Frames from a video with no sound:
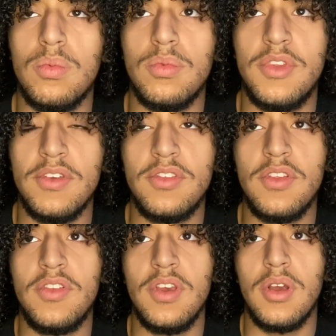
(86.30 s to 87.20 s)

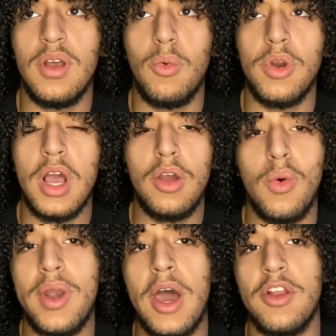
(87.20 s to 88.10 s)
distancing. We're not
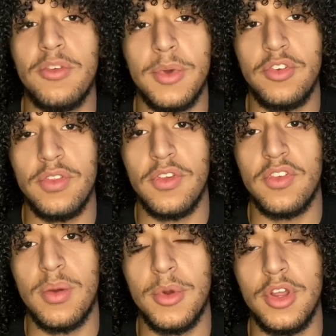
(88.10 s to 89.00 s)
going out as much in the
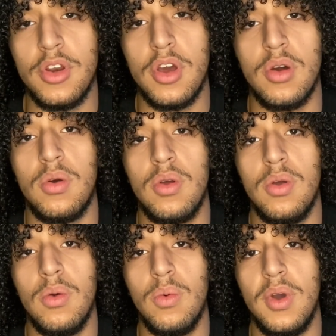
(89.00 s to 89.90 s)
summer, you know?
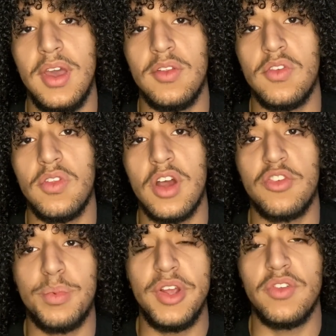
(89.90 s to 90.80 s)
It's not
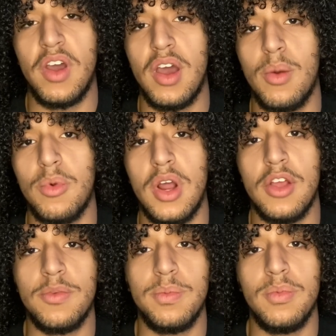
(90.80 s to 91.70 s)
springtime. We're
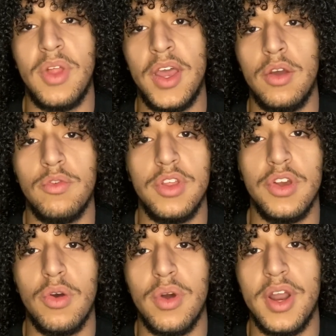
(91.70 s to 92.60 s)
not like really
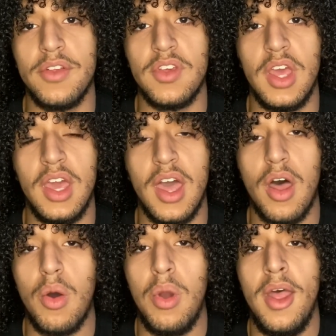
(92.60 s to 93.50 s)
going out to hang
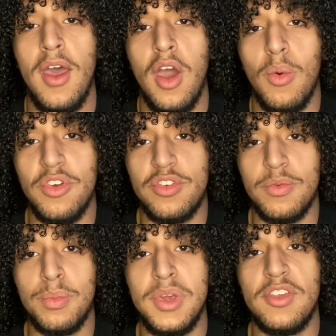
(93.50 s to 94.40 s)
out. We
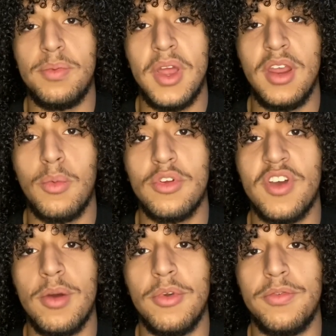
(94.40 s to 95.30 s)
should be spending more
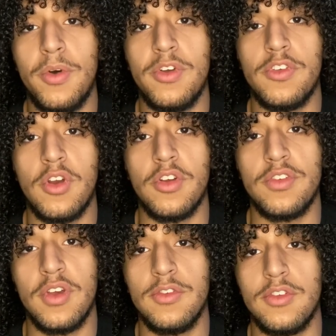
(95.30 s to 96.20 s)
time to focus on
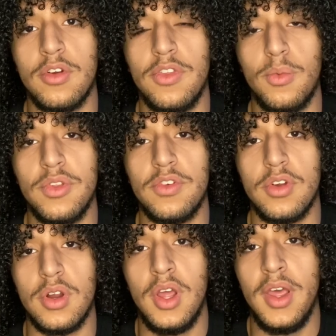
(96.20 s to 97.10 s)
ourselves during the
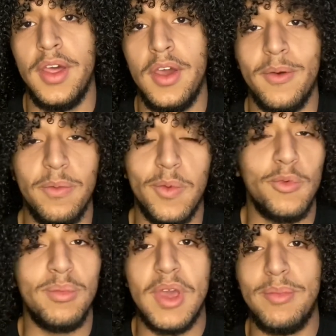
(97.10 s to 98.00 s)
winter.
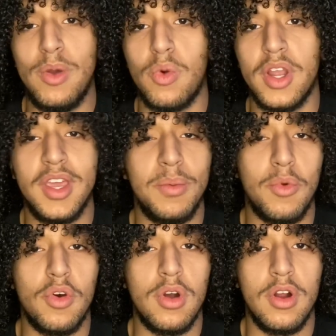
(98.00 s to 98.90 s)
We may be working
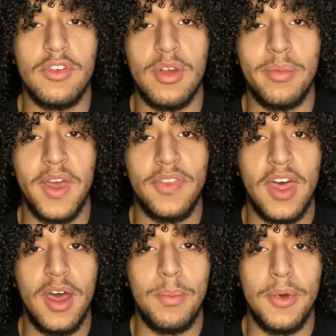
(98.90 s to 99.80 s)
more or something like
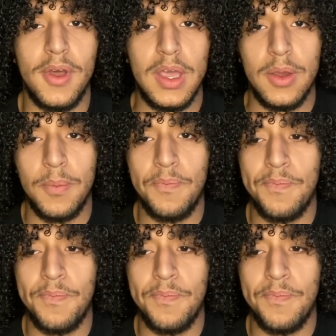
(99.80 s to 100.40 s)
that, but